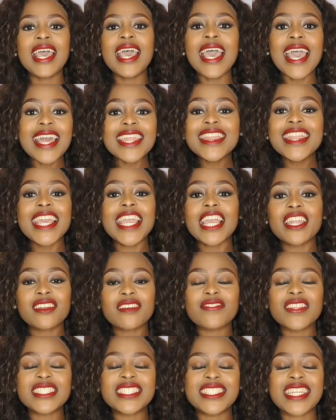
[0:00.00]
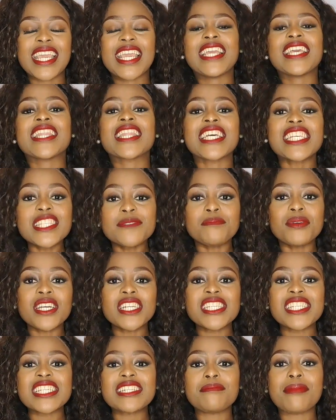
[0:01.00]
At the end of the day, this
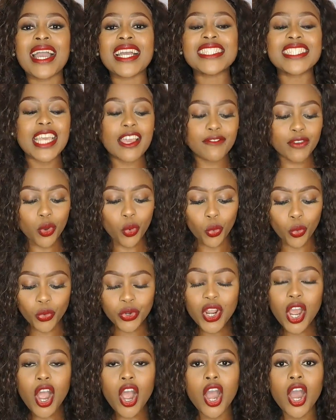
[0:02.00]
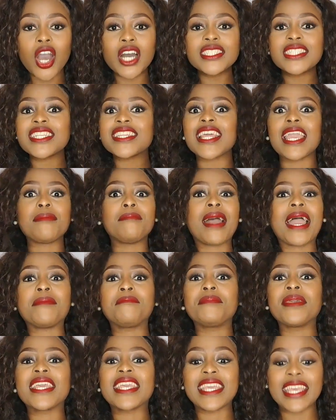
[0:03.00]
person might have a good heart, they might
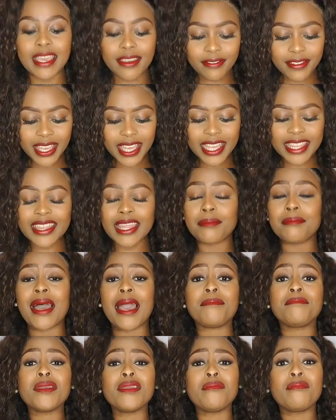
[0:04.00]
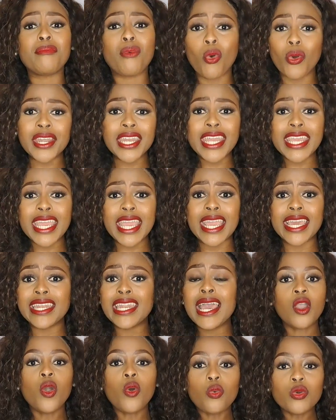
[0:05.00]
be giving, they might be born again,
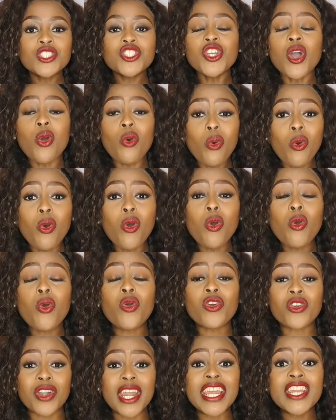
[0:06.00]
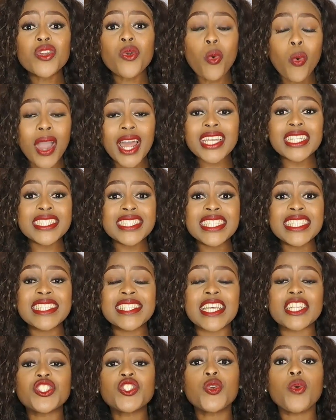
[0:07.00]
which are all great qualities
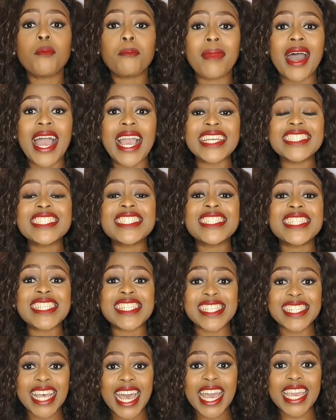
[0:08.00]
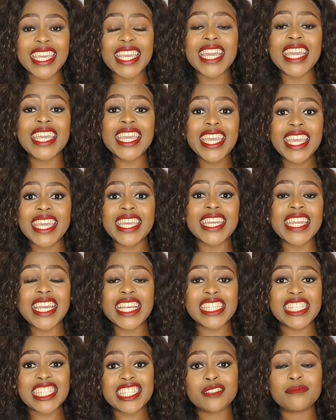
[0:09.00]
that you might desire in a
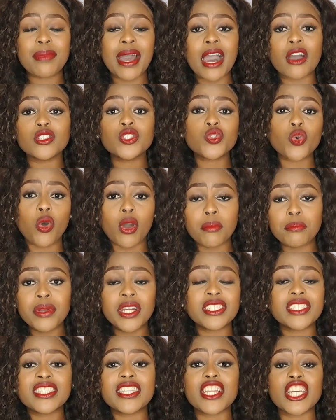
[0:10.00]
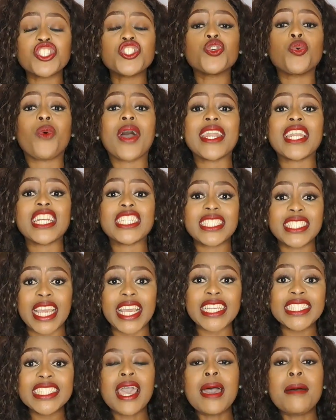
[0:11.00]
spouse or a person that you want to
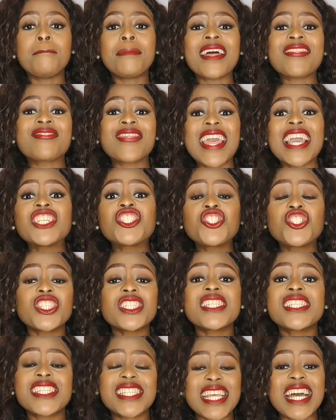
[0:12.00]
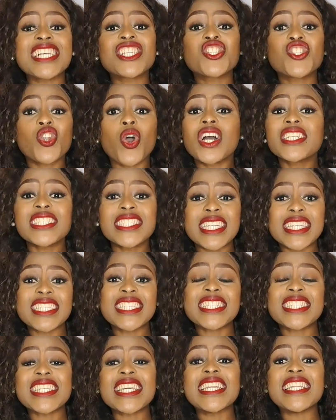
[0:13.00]
date. But that just does not
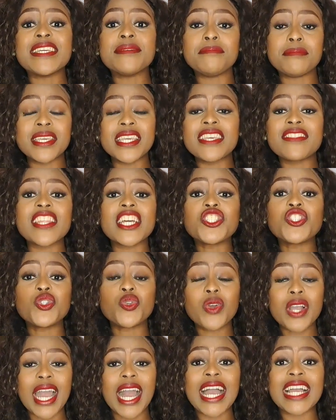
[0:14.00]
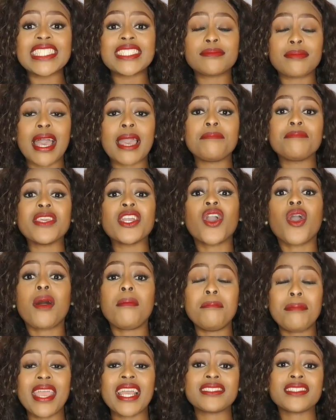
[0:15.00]
necessarily mean that you guys might be
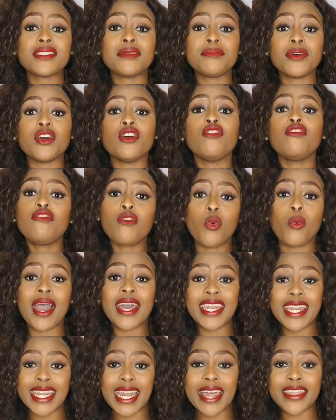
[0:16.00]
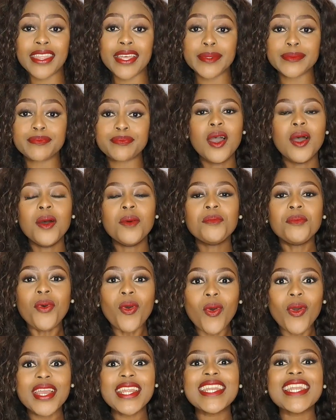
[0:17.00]
compatible for one another.
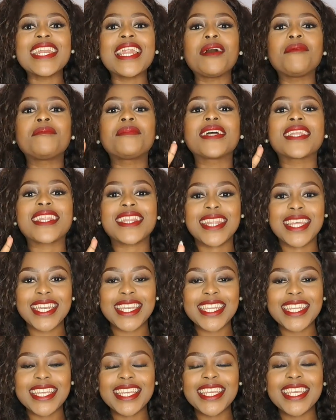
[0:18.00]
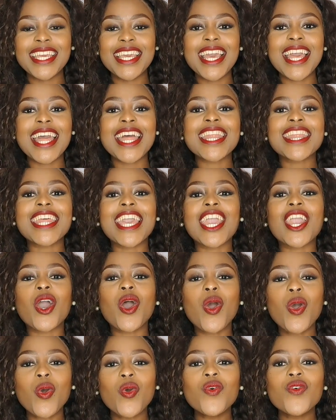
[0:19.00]
Point number 3, they
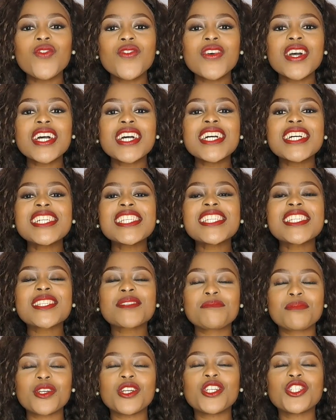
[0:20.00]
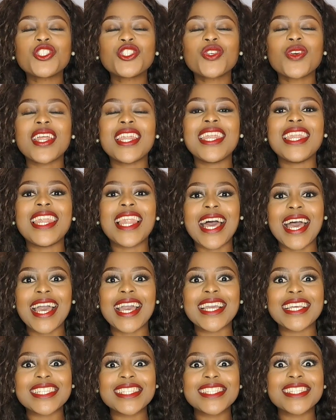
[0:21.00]
over
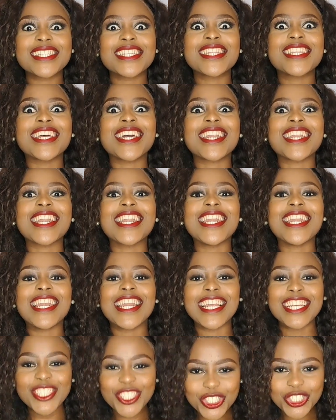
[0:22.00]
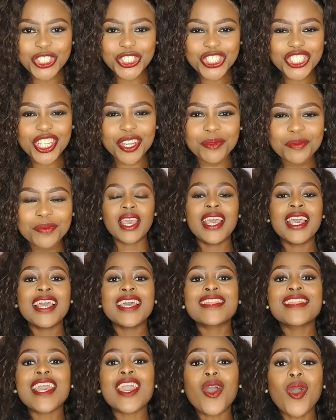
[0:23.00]
spiritualize the relationship.
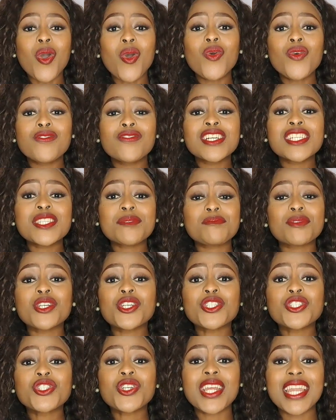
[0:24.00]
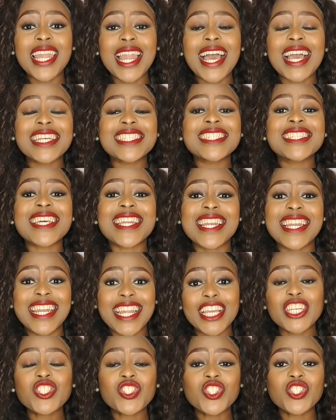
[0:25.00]
They over spiritualize the
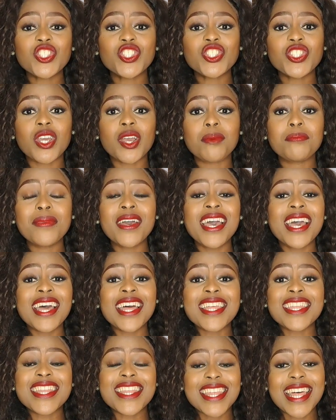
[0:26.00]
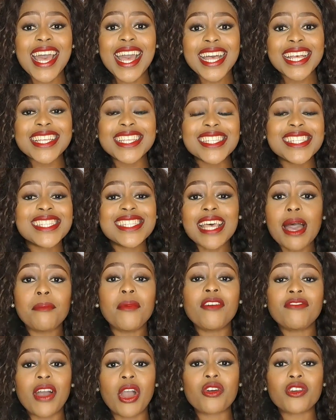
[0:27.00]
relationship. Thus, some
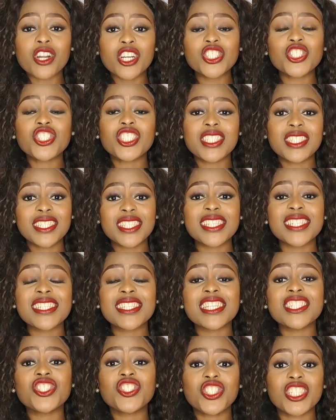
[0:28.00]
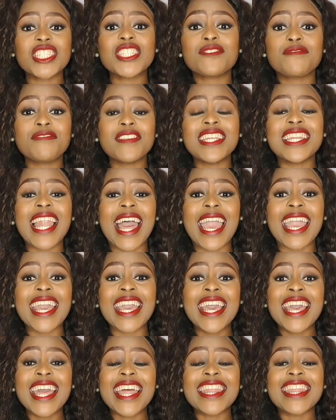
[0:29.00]
of our Christian sisters just feel like
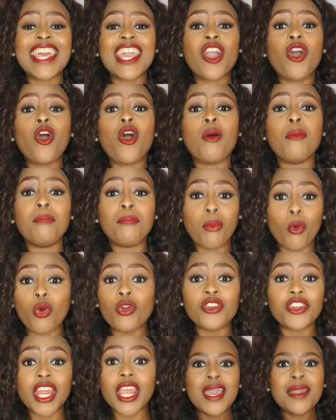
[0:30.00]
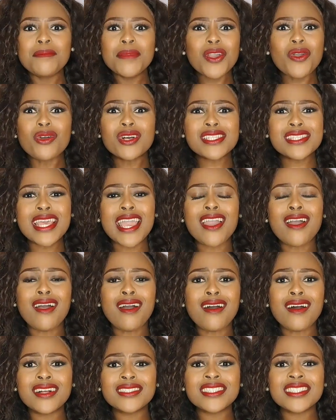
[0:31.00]
they are boring because they
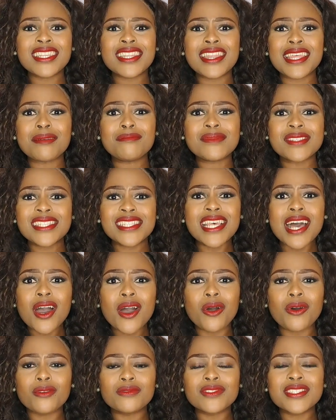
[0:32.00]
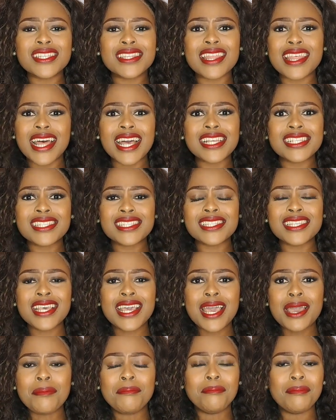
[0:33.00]
aren't themselves, thus
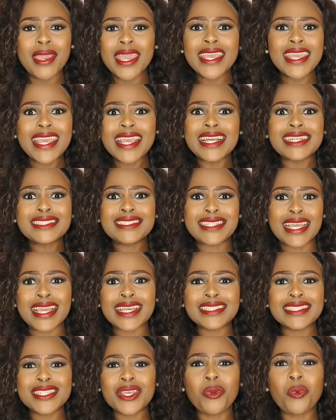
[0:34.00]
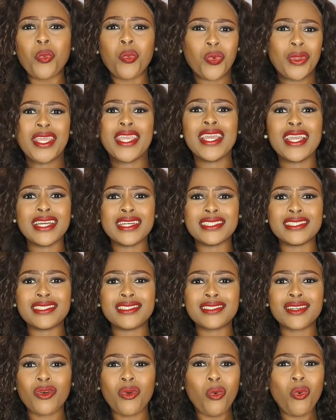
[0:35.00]
making dating weird
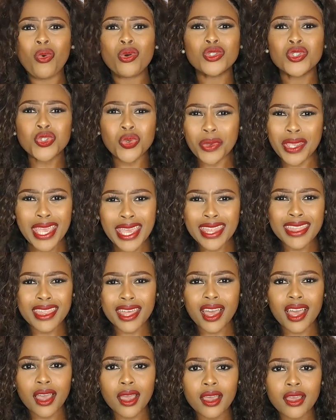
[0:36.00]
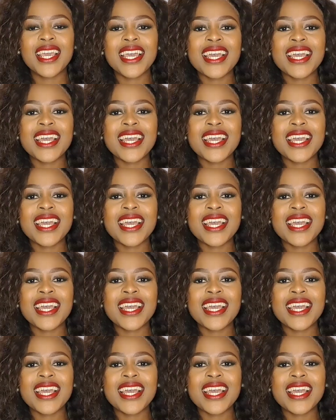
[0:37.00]
altogether.